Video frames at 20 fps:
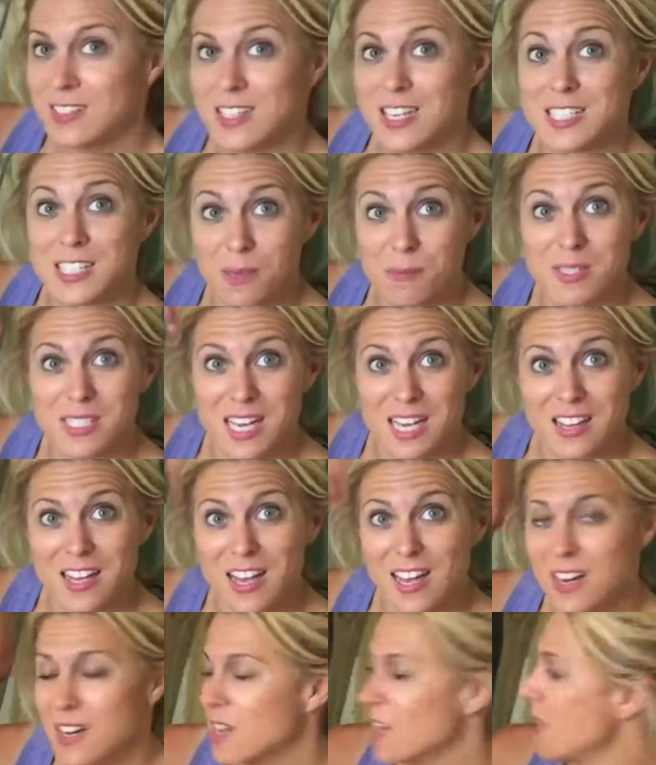Did someone yeah. say
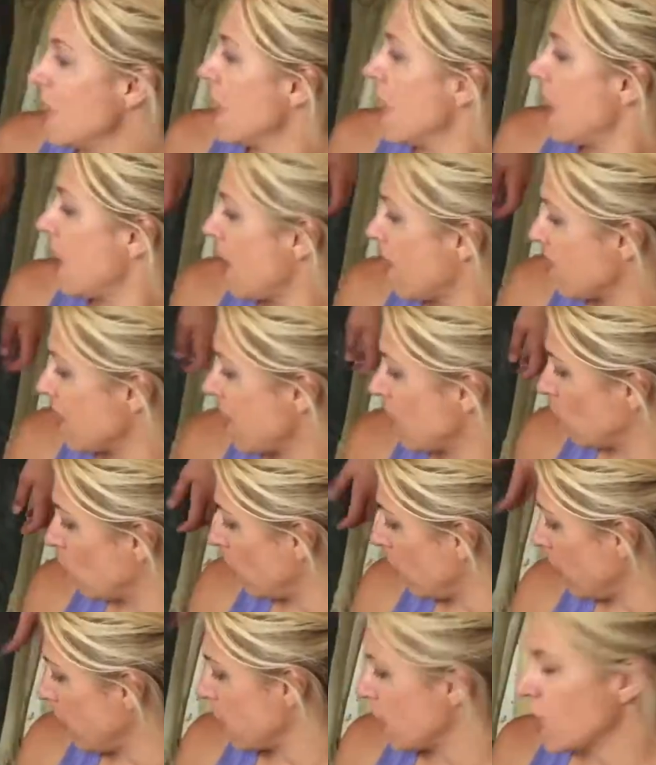that? Yeah. And then
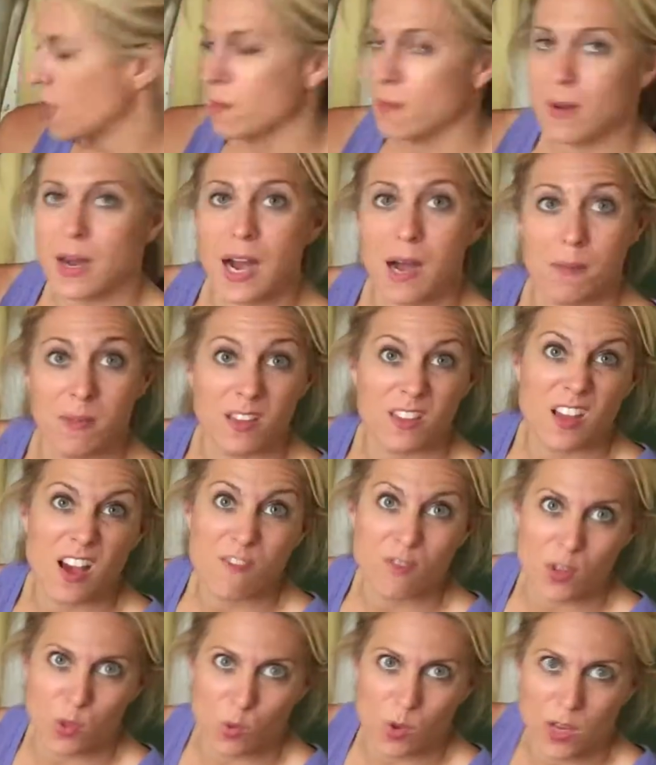William, I'm in love
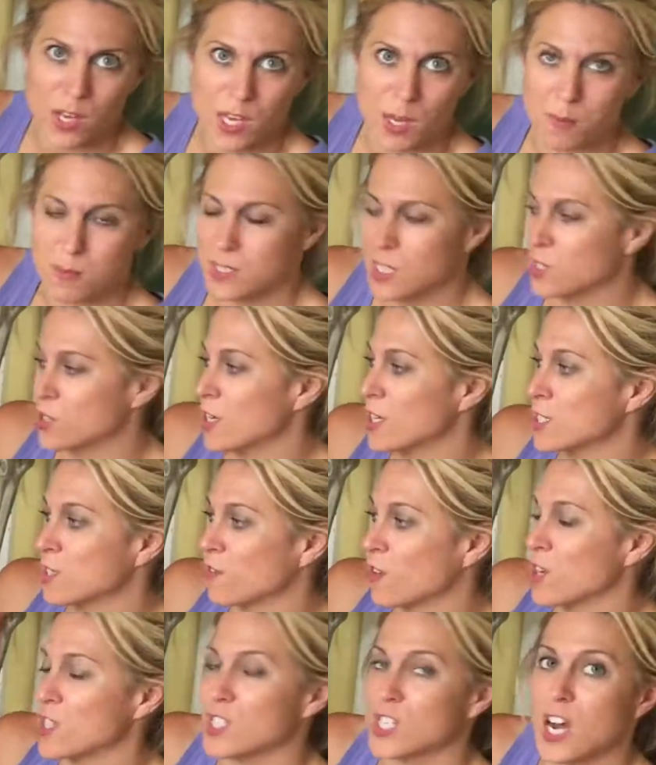with Williams. Yeah. These are his
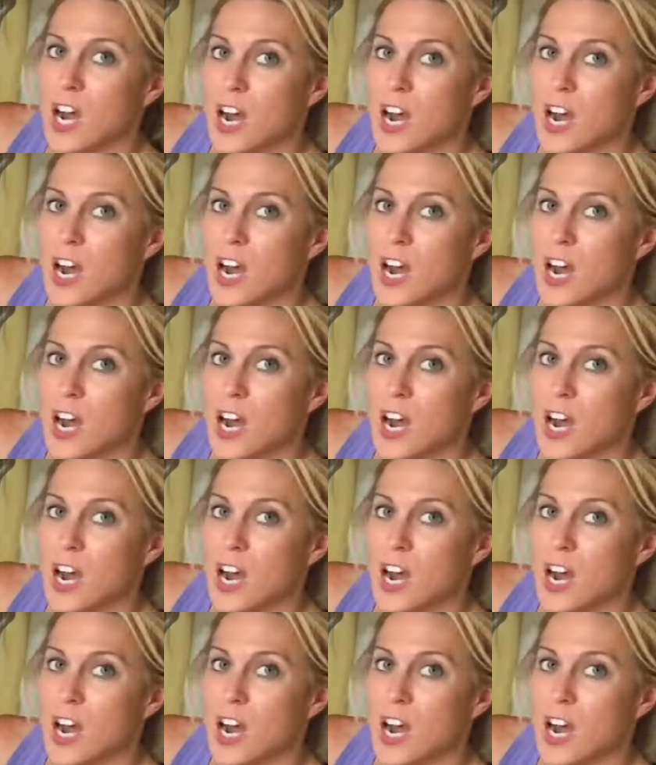first